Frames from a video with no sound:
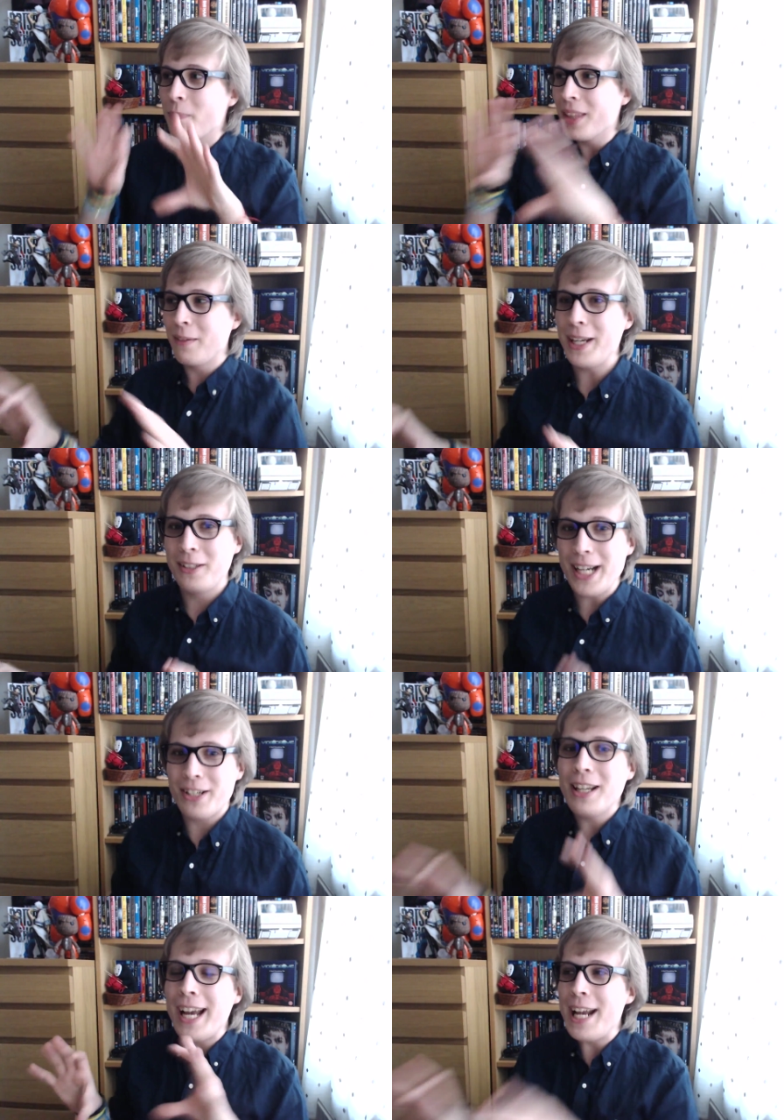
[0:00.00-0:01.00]
In fact, she's
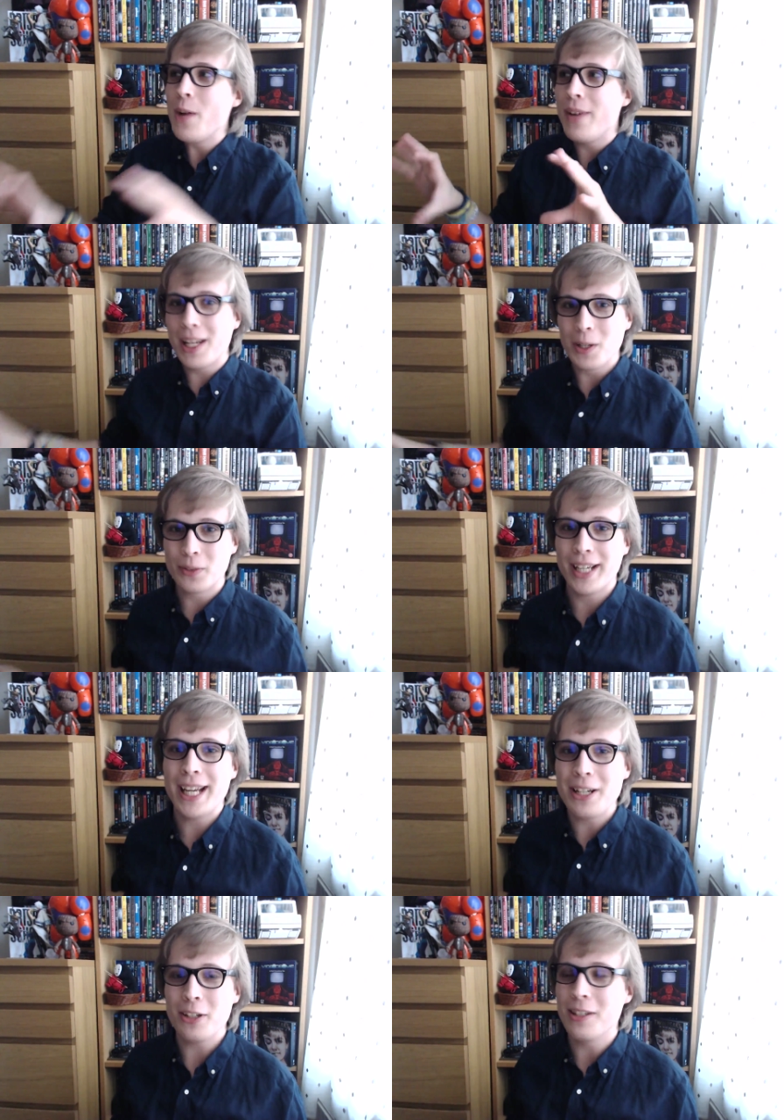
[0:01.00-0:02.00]
actually head over heels for
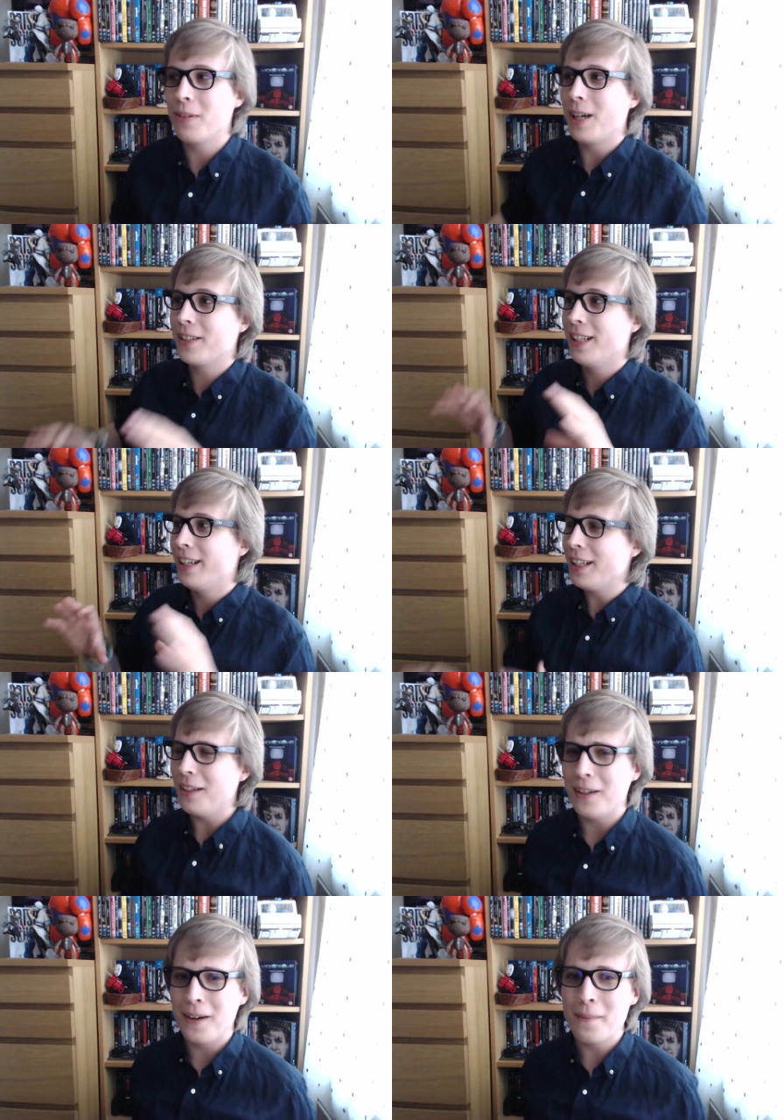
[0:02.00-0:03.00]
Keiichi as well. It's kind of like,
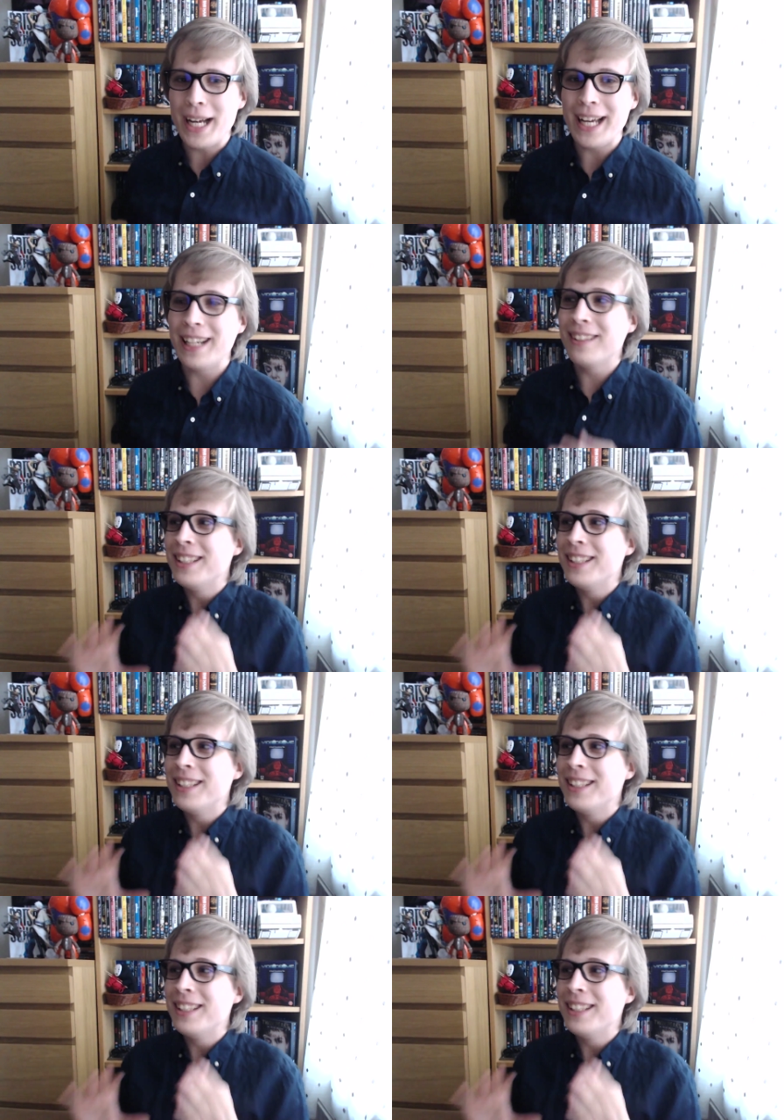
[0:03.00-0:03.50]
oh, mate.